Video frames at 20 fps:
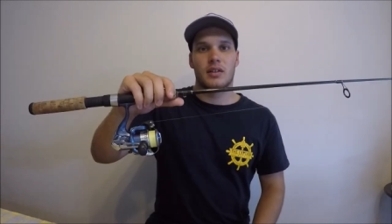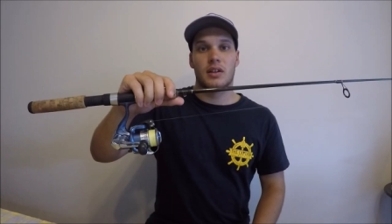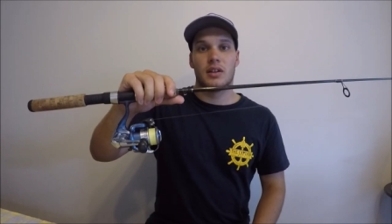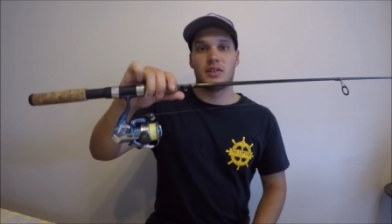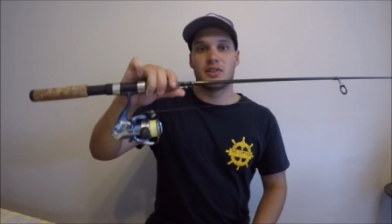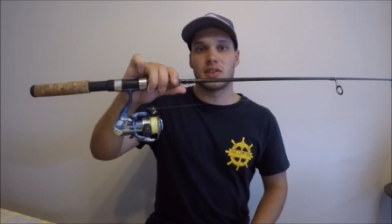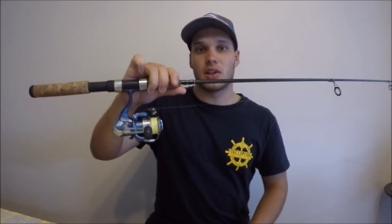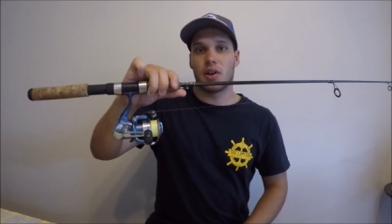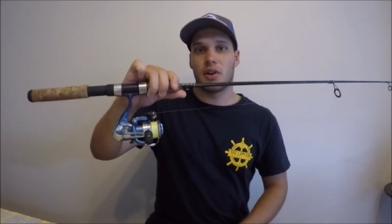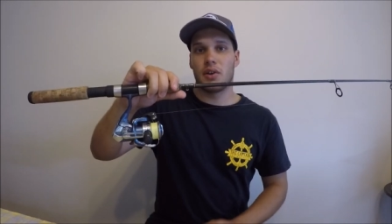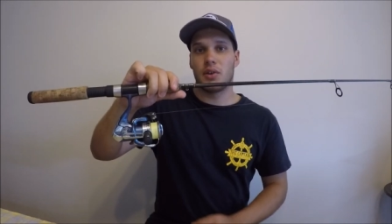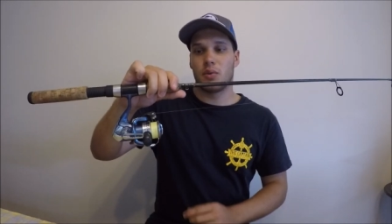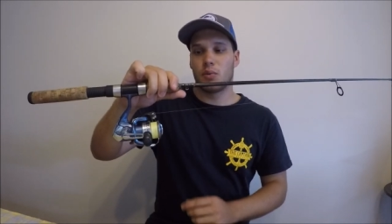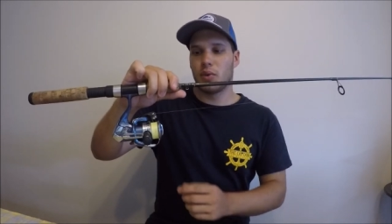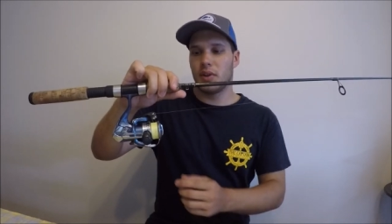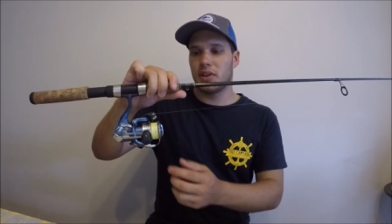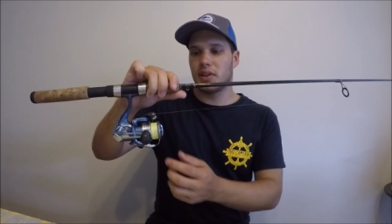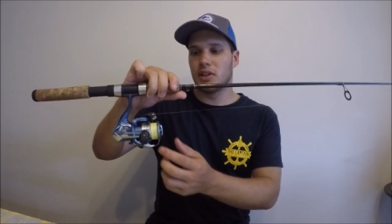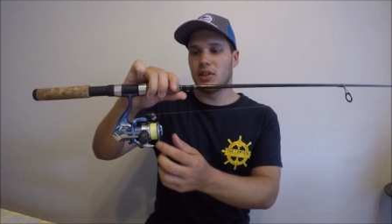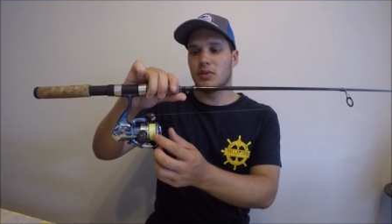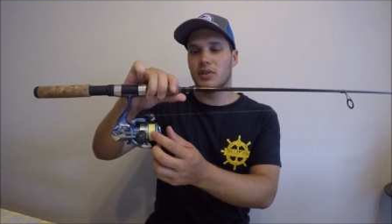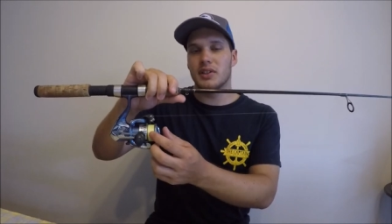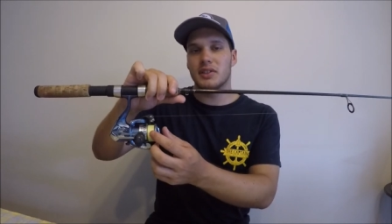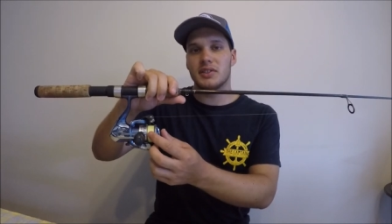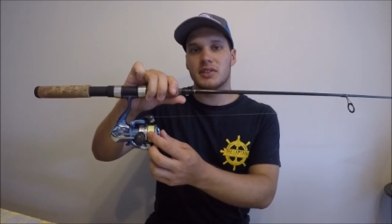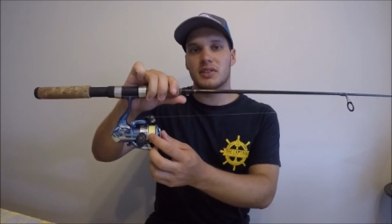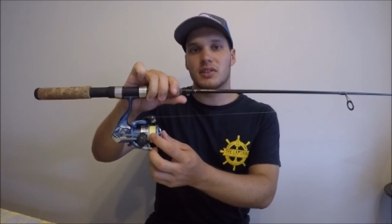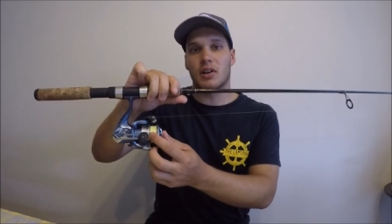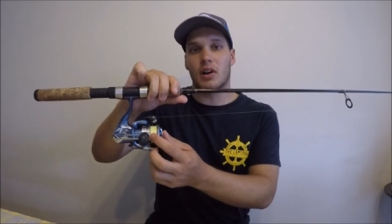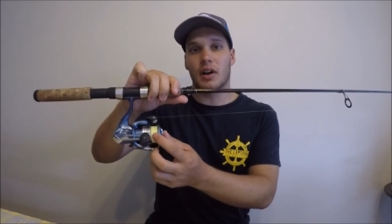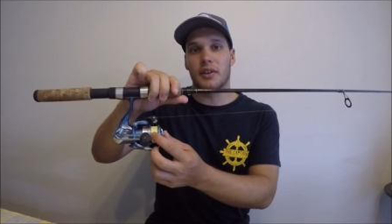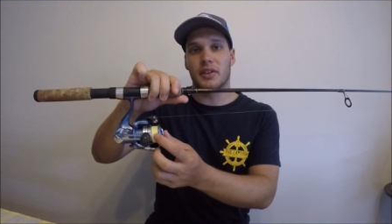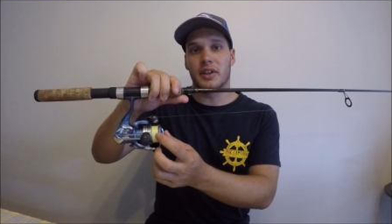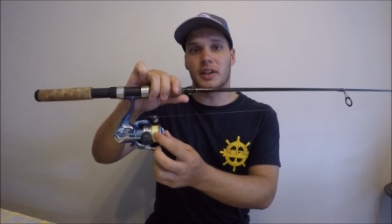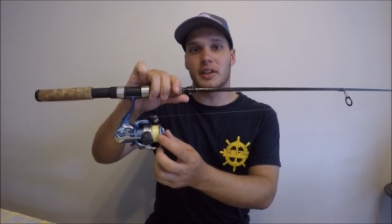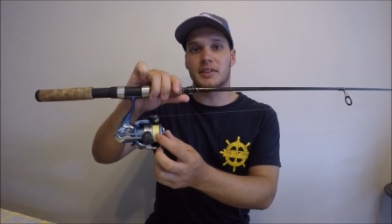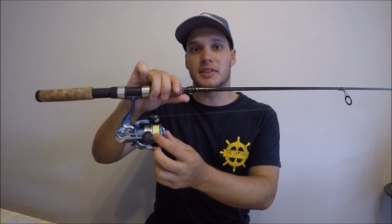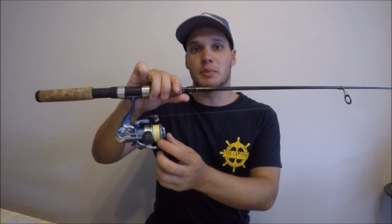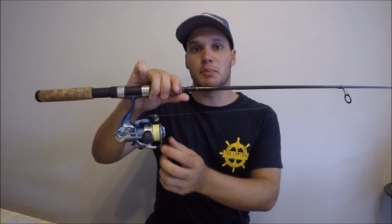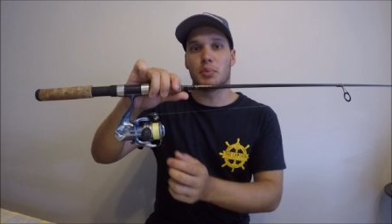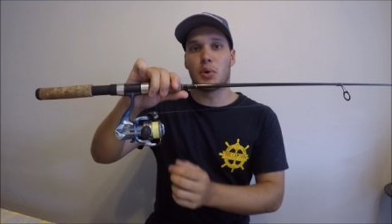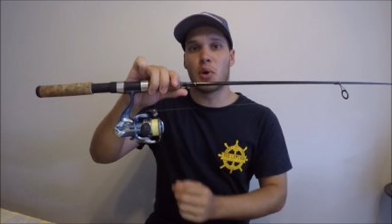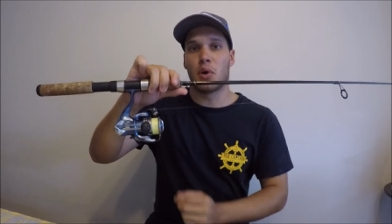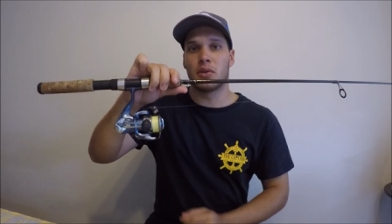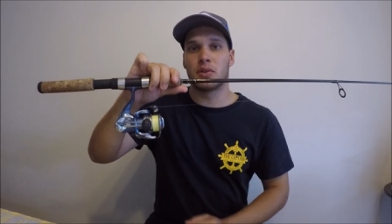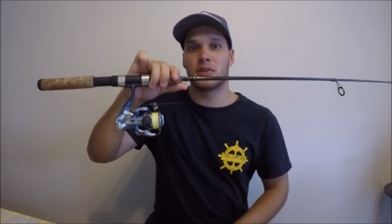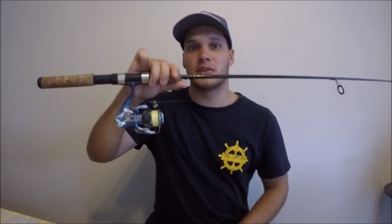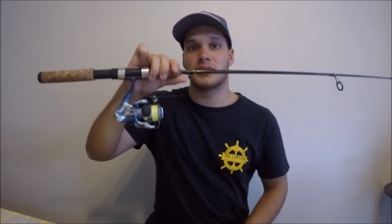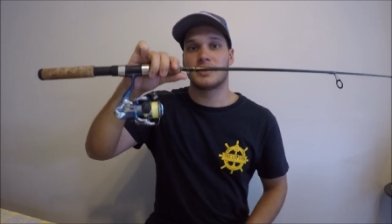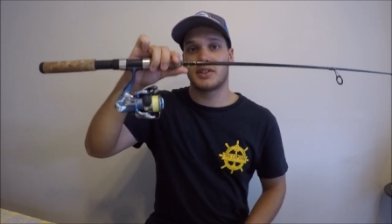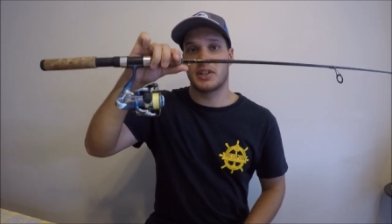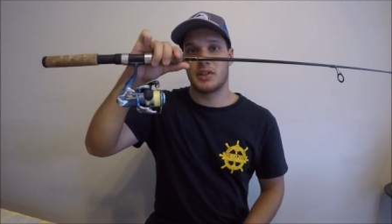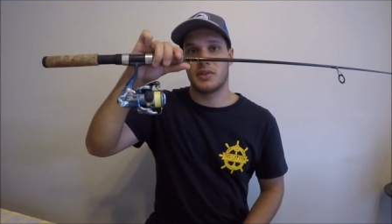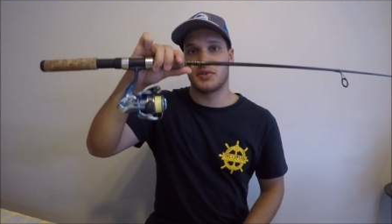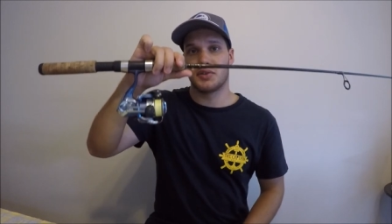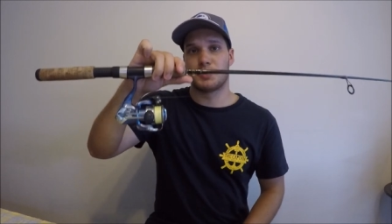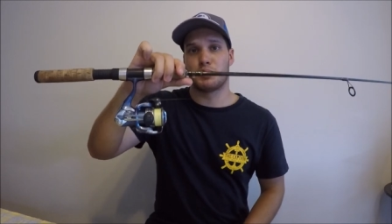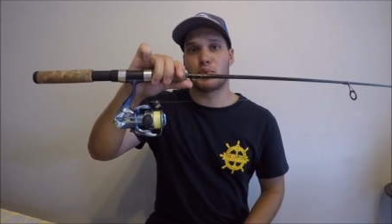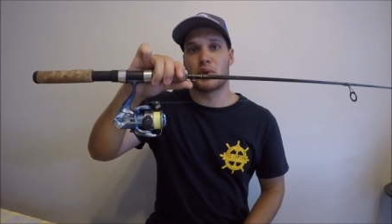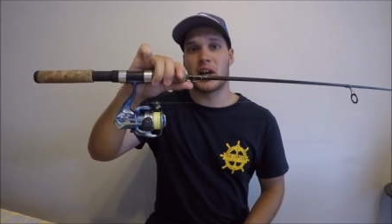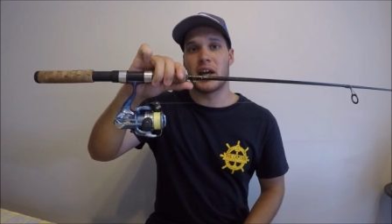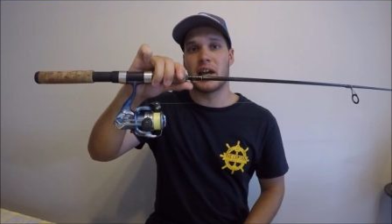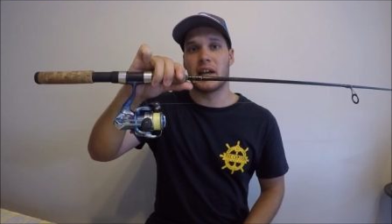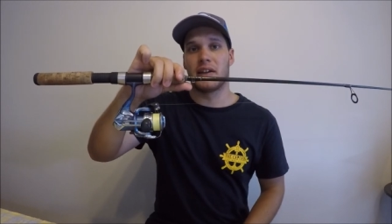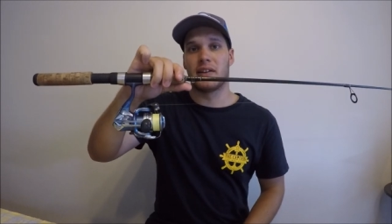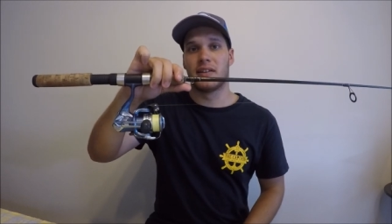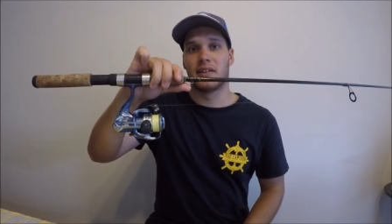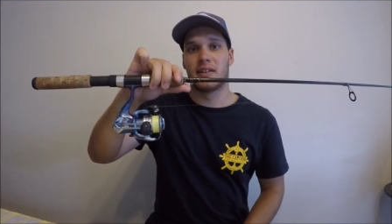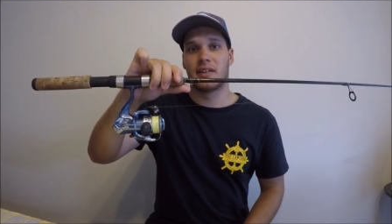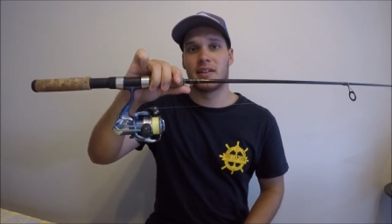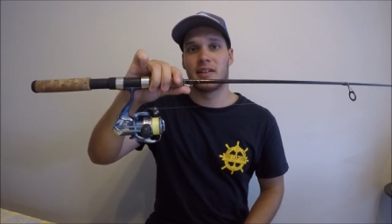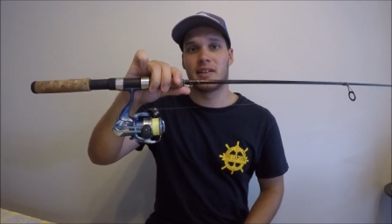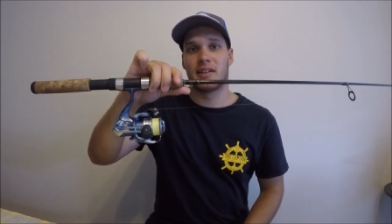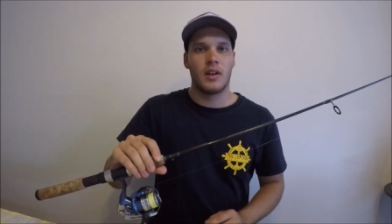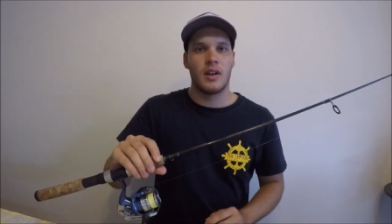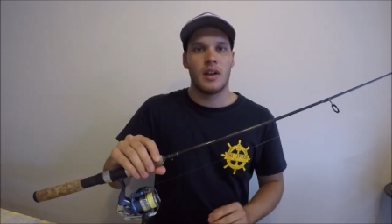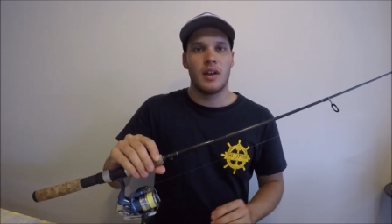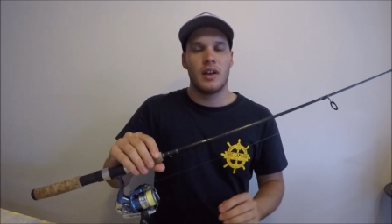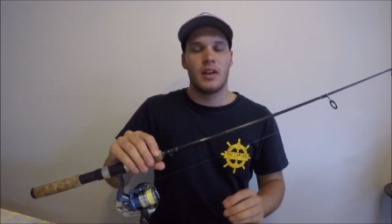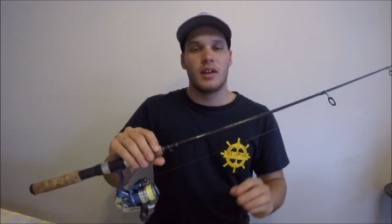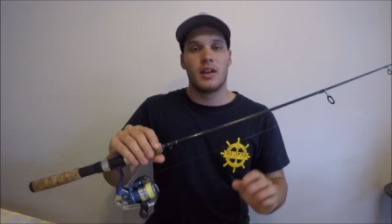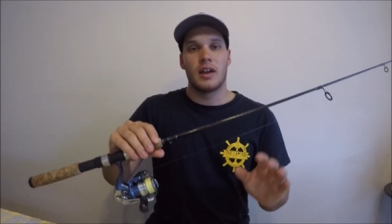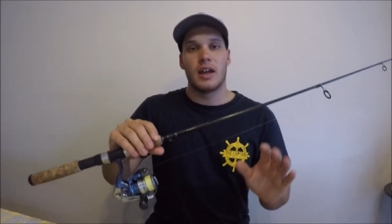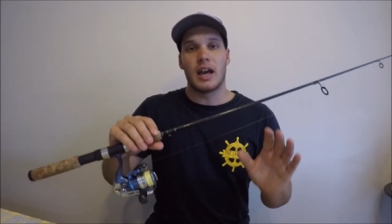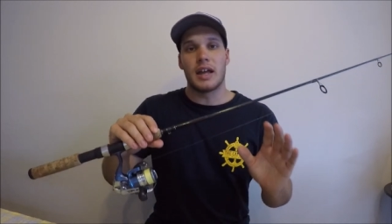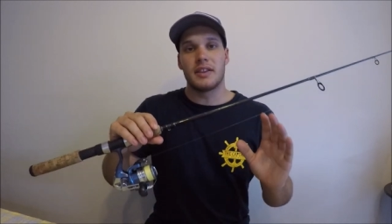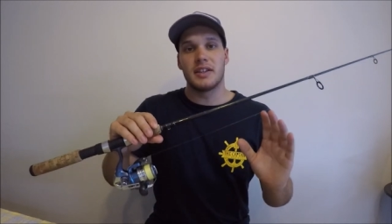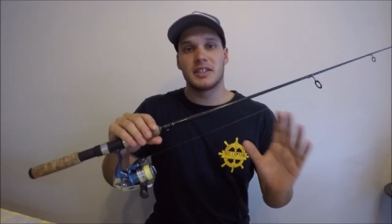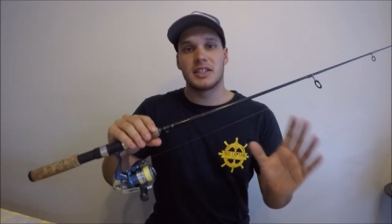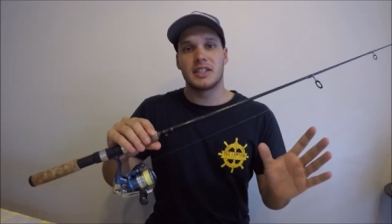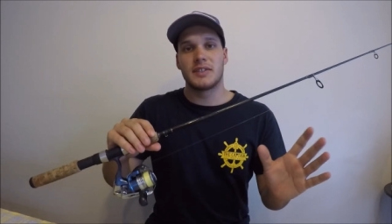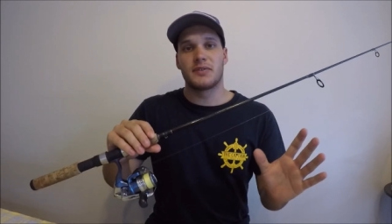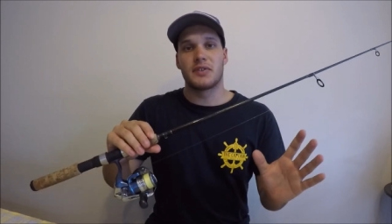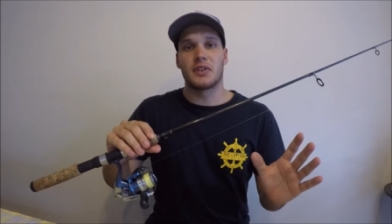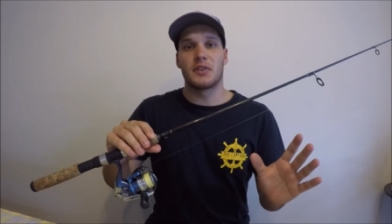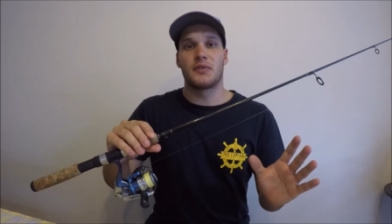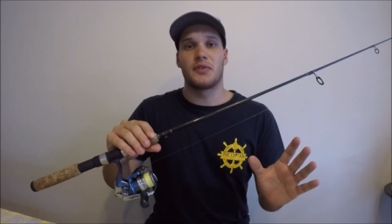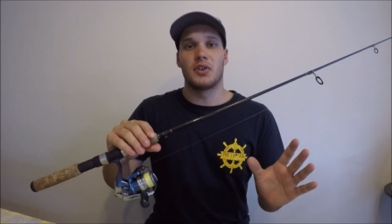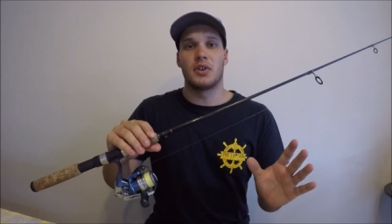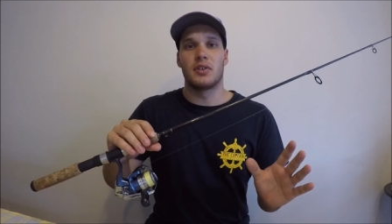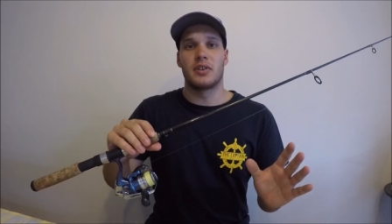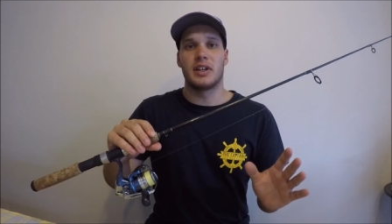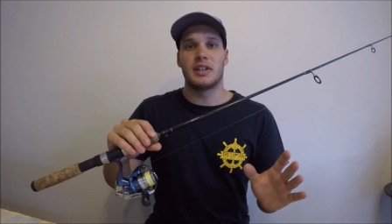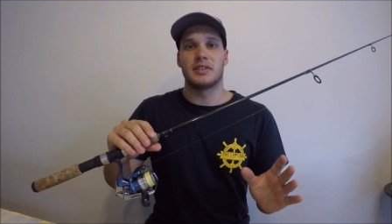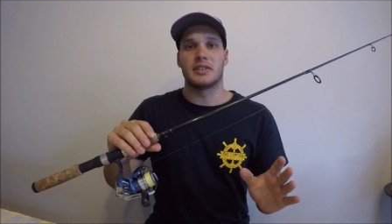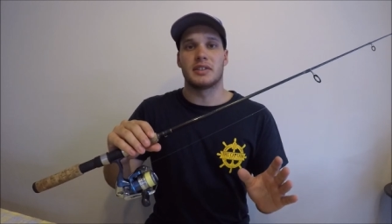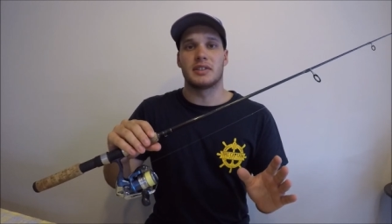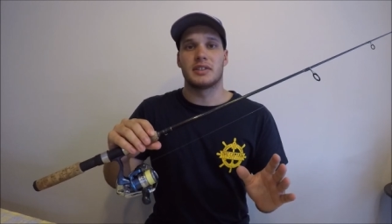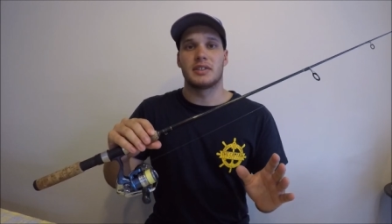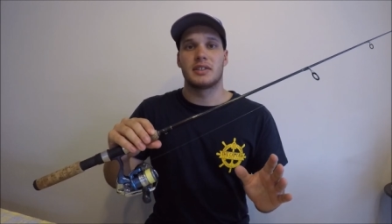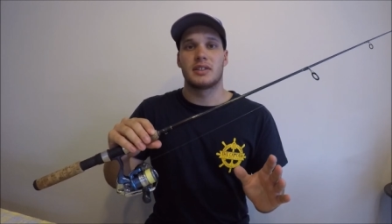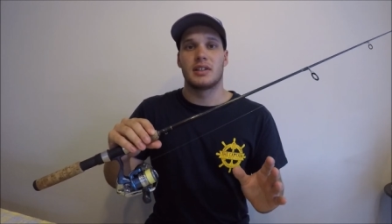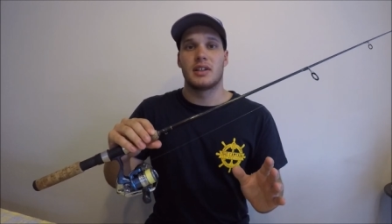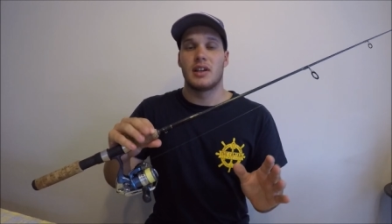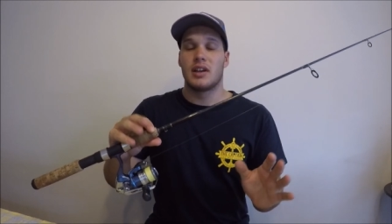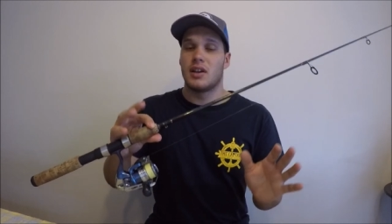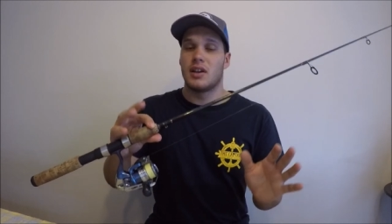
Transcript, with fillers: So with lures, I think it's important to use braid. And this is for a few reasons.